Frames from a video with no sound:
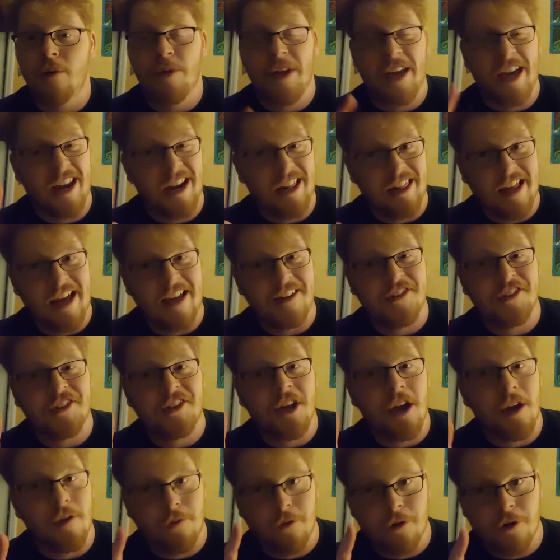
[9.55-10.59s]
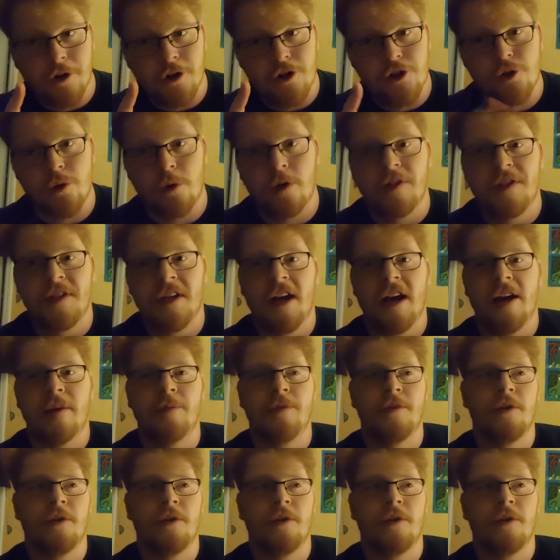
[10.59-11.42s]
We got a lot to cover in a short time,